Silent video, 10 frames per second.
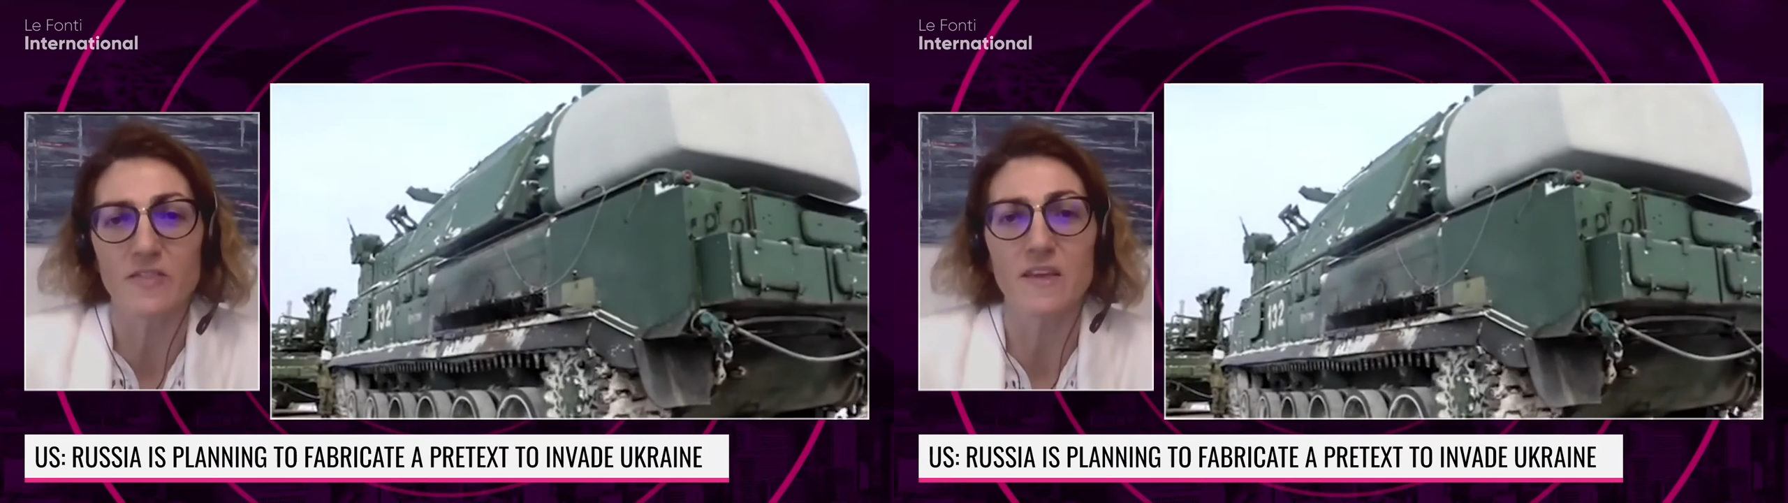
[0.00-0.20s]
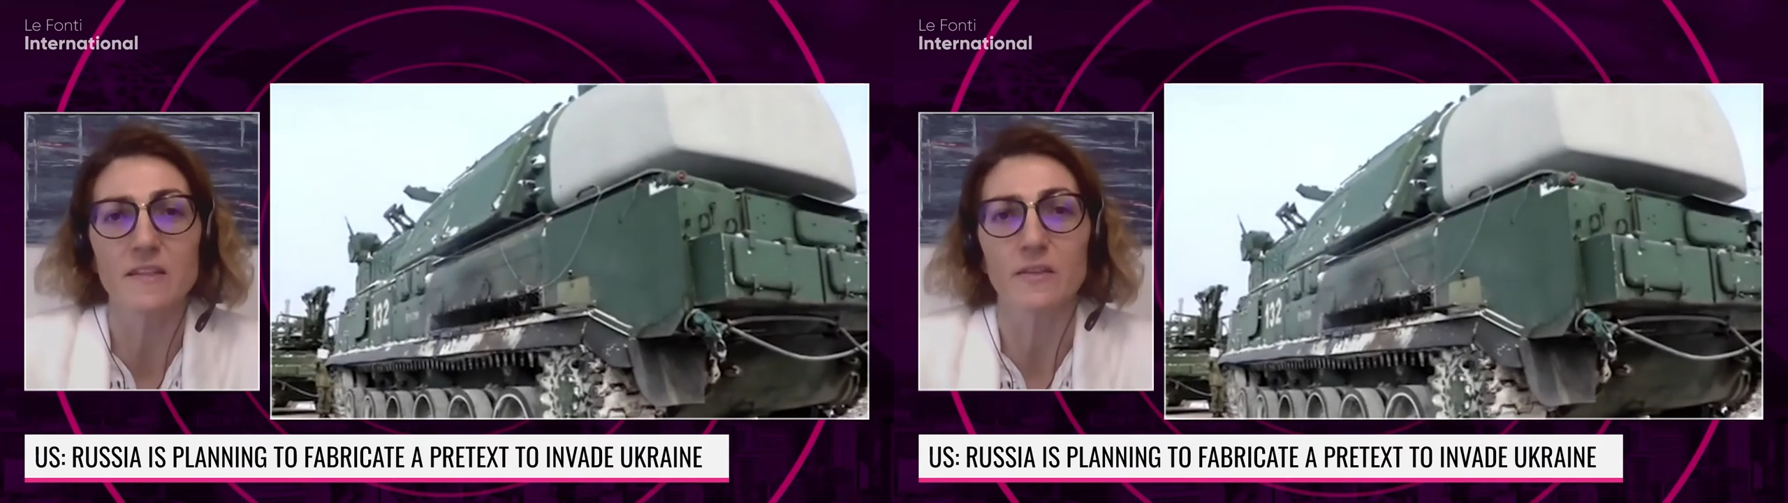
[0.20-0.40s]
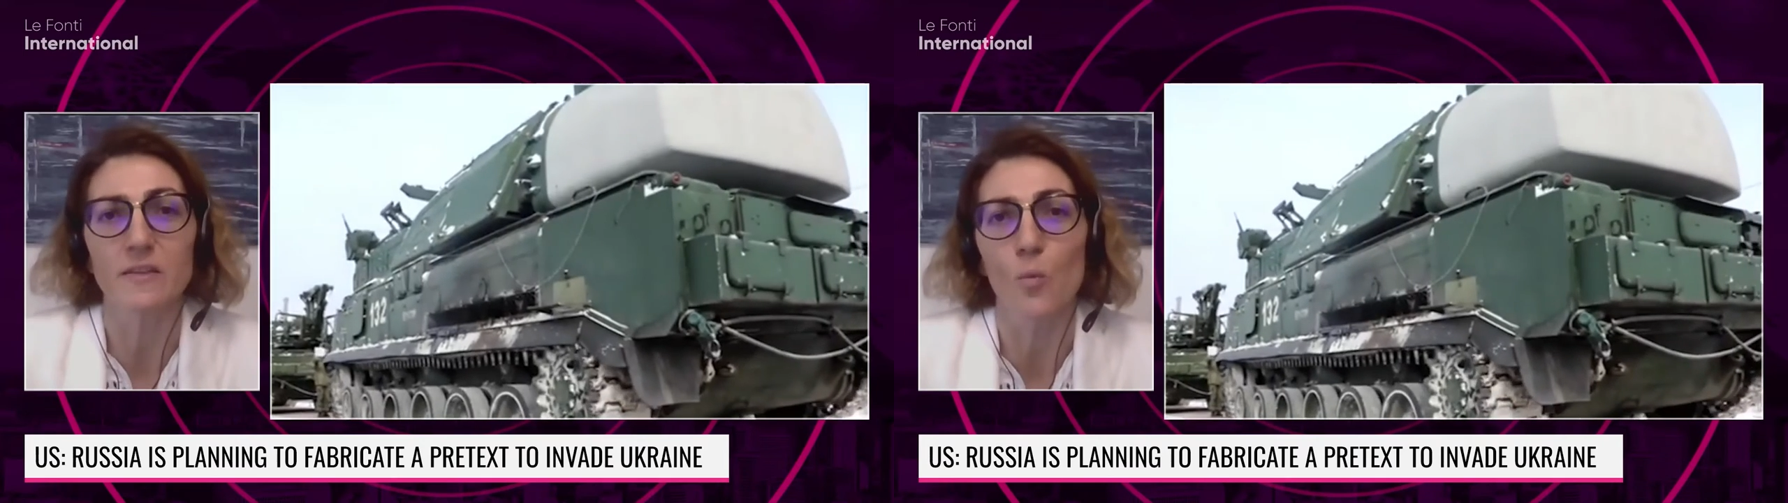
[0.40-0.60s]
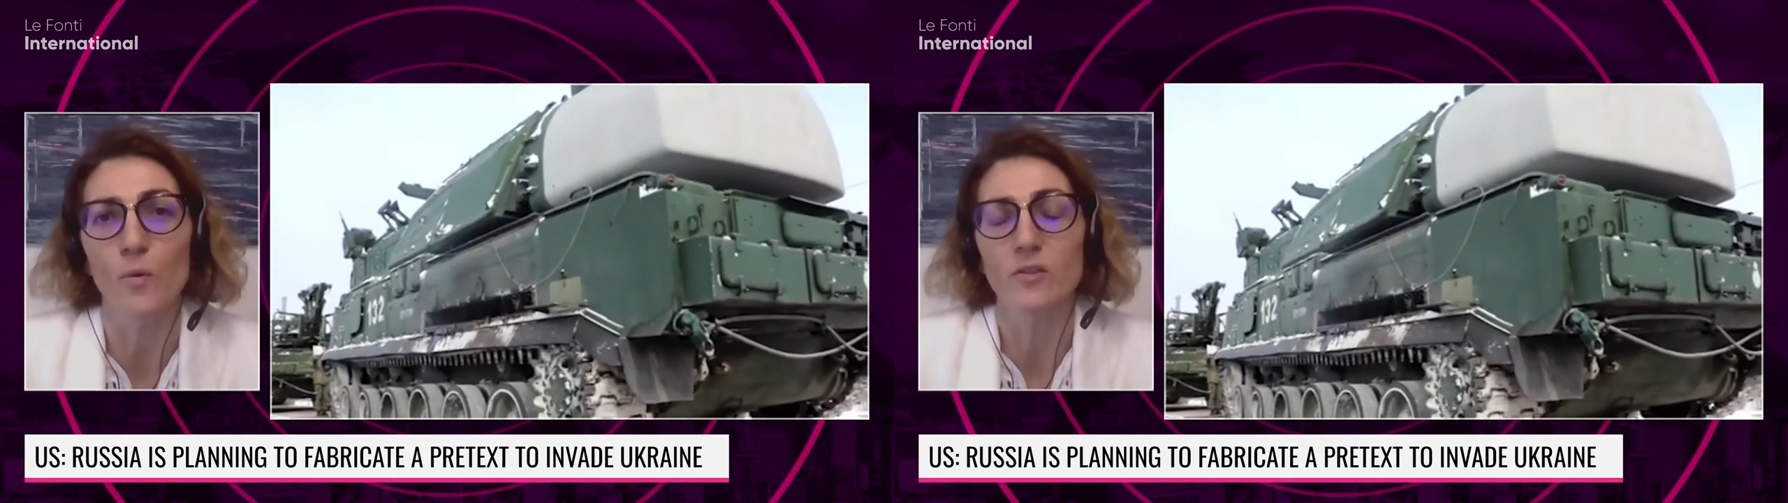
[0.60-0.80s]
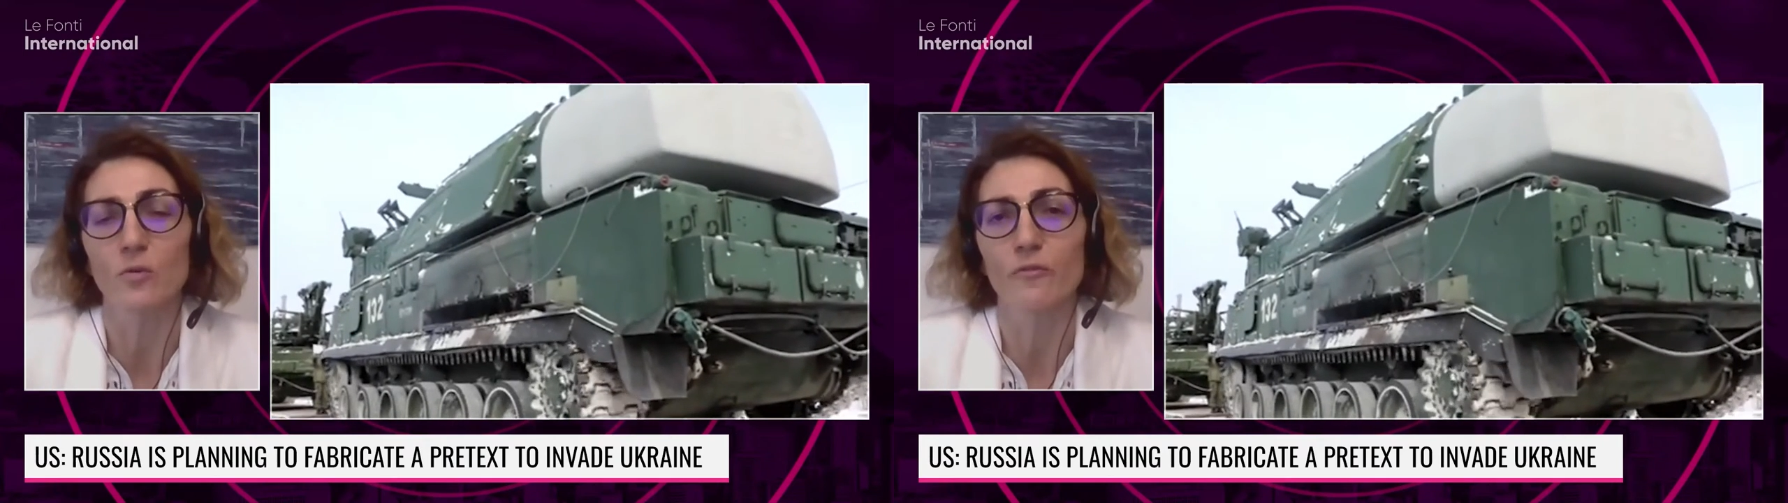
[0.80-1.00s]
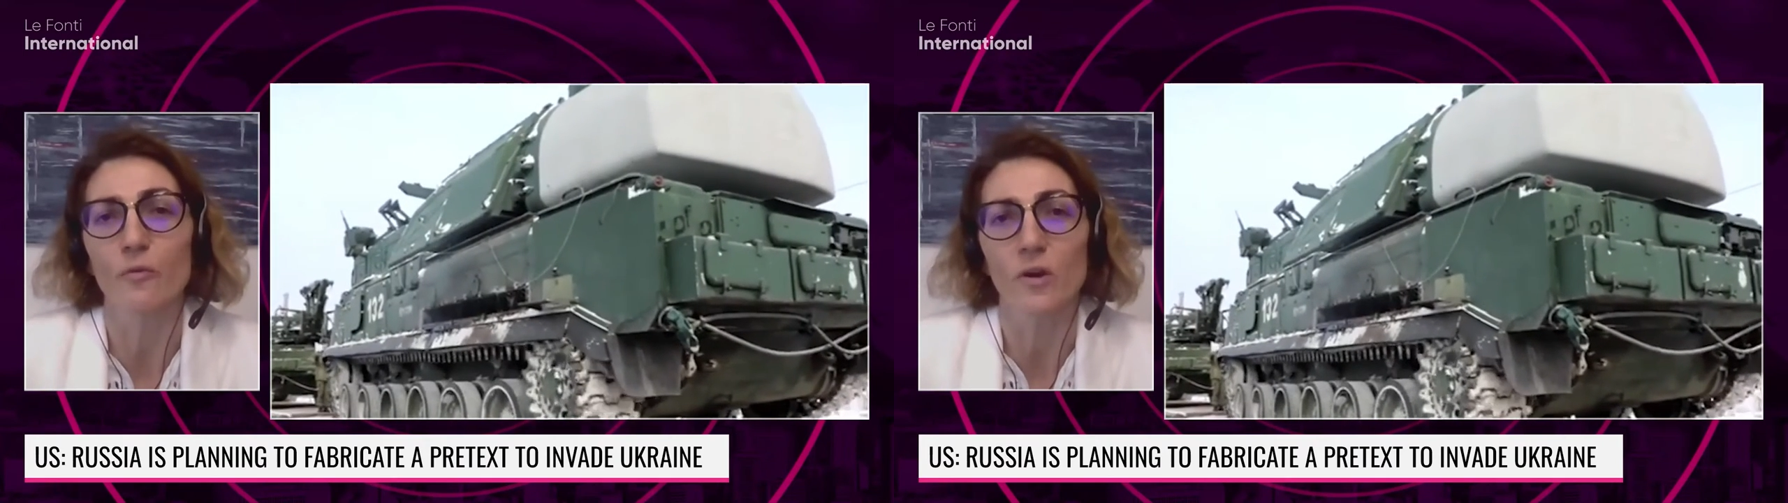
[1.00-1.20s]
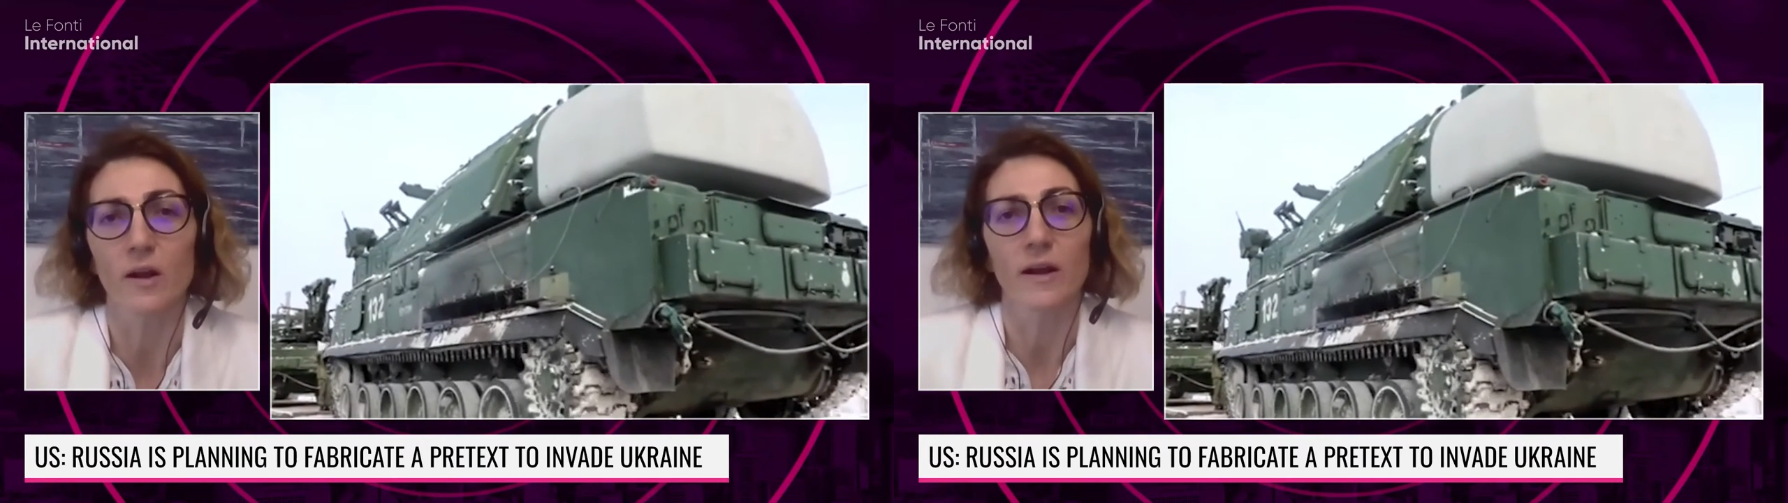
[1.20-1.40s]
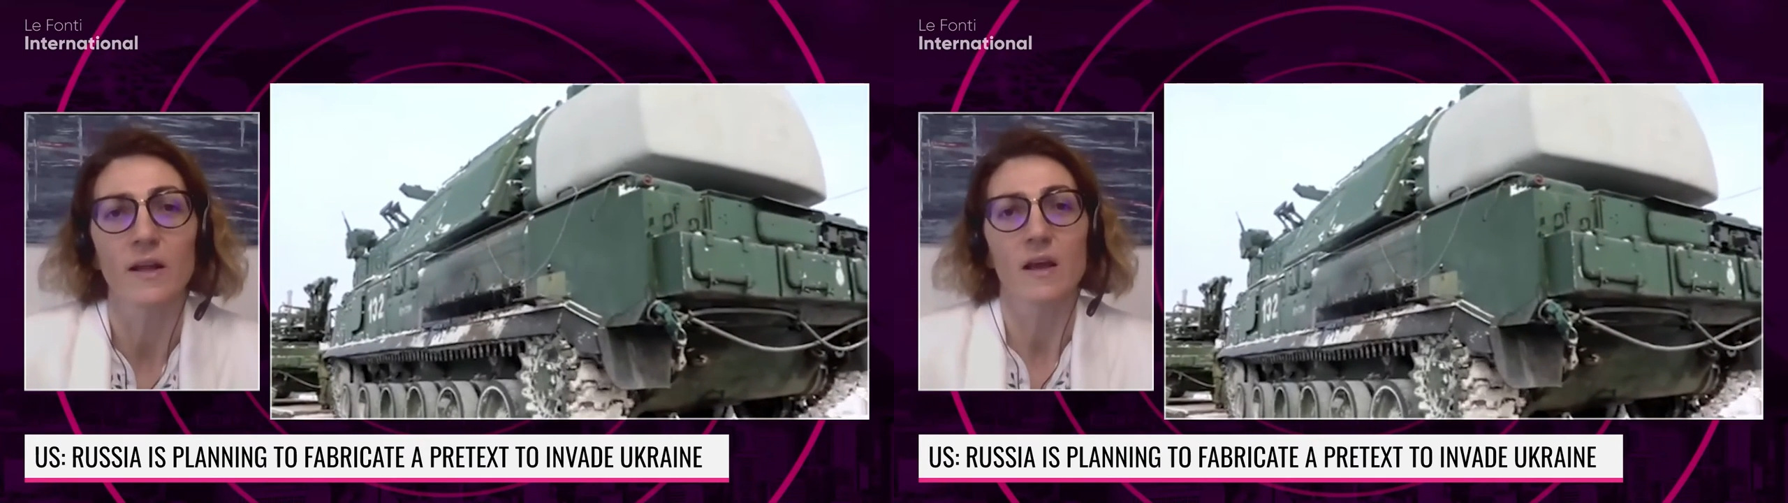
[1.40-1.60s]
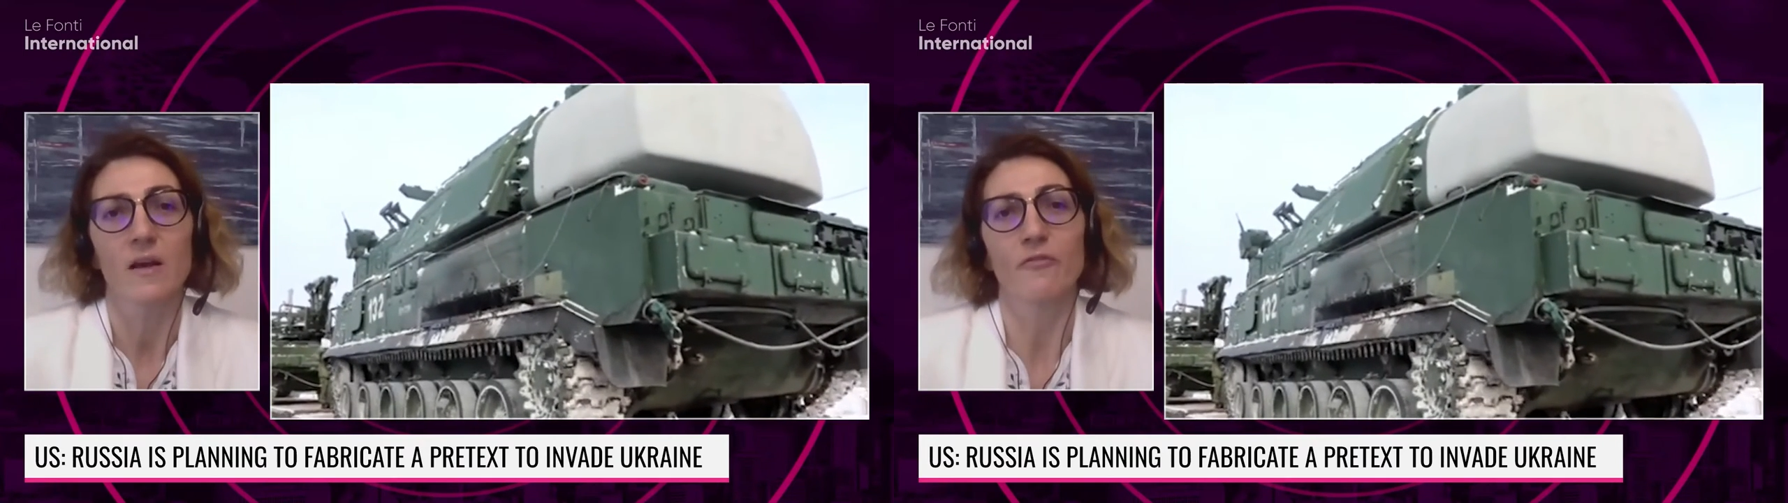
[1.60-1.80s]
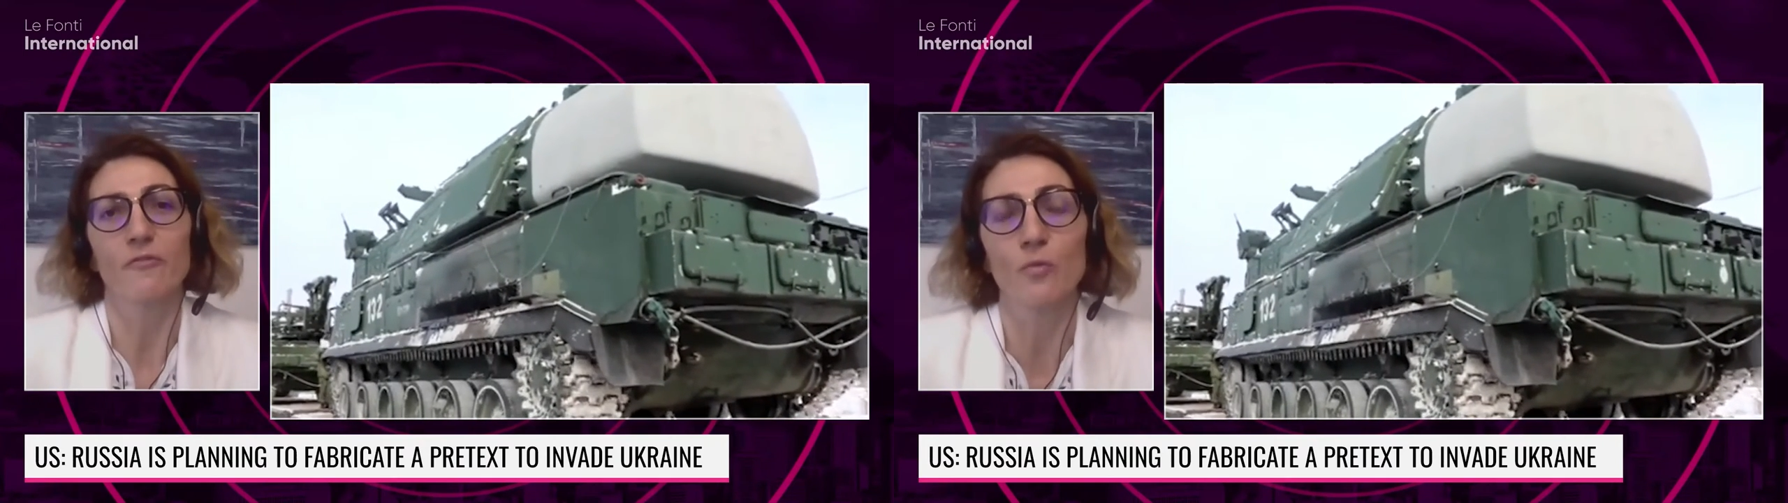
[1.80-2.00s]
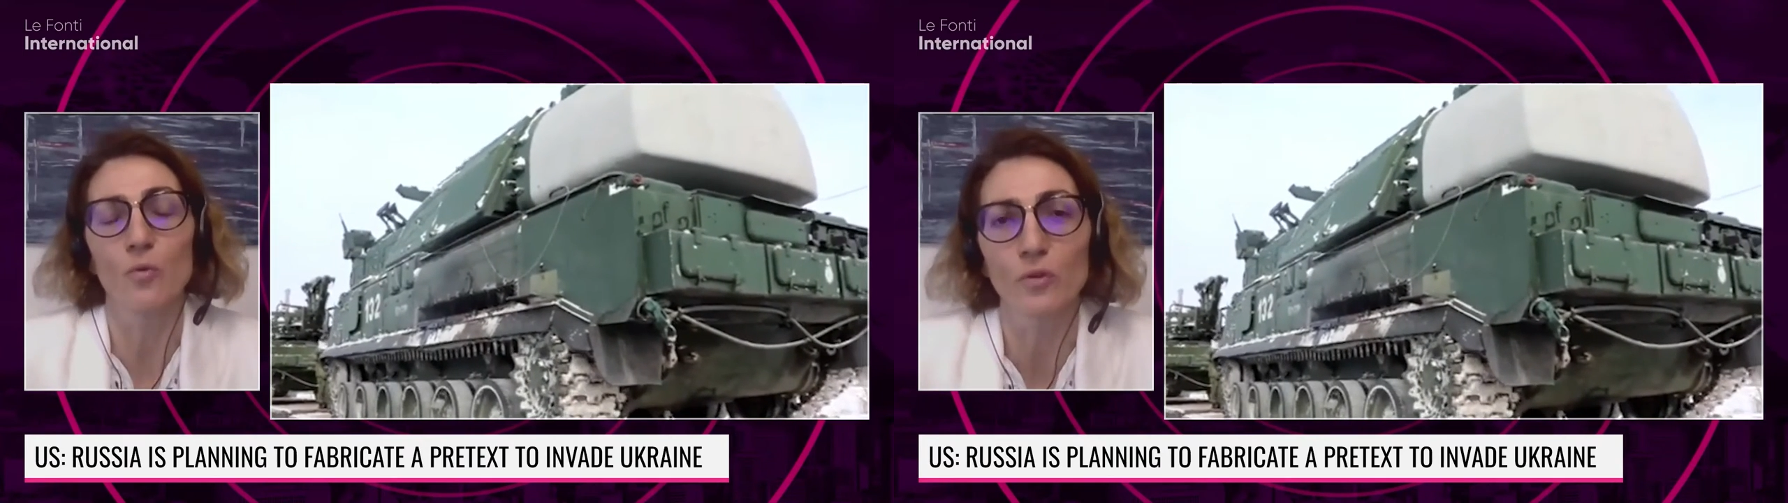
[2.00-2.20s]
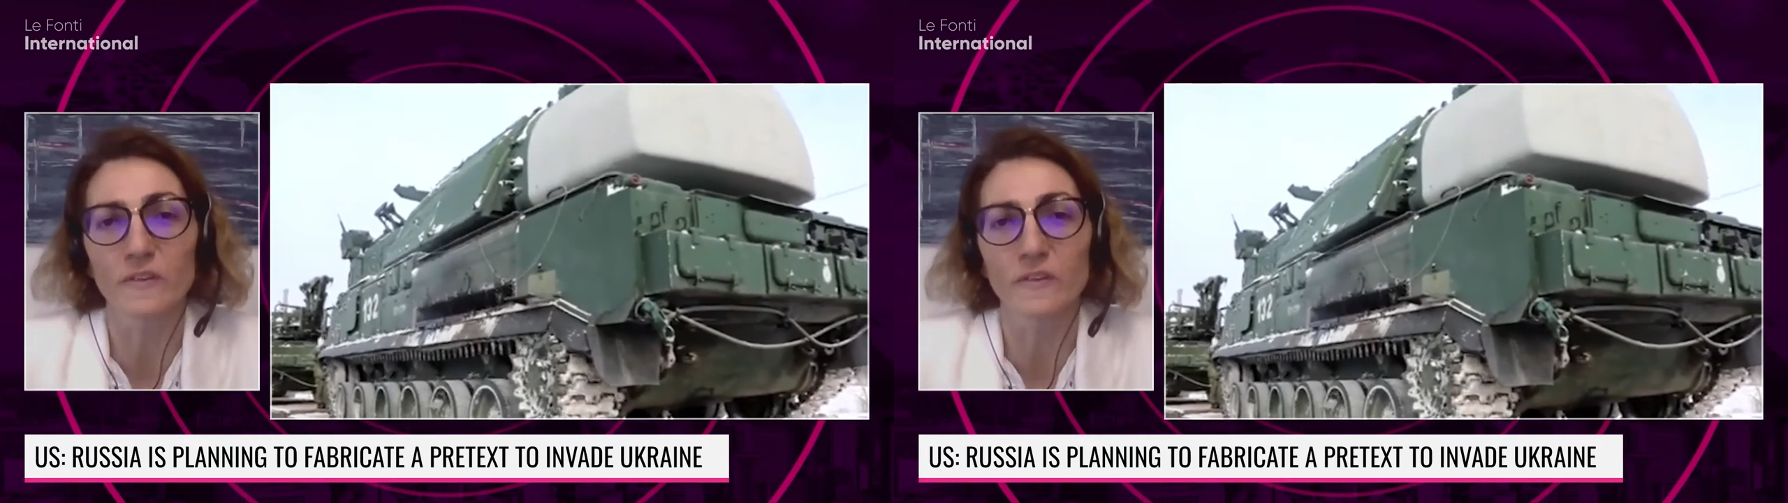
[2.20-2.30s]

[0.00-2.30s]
think that the window for a full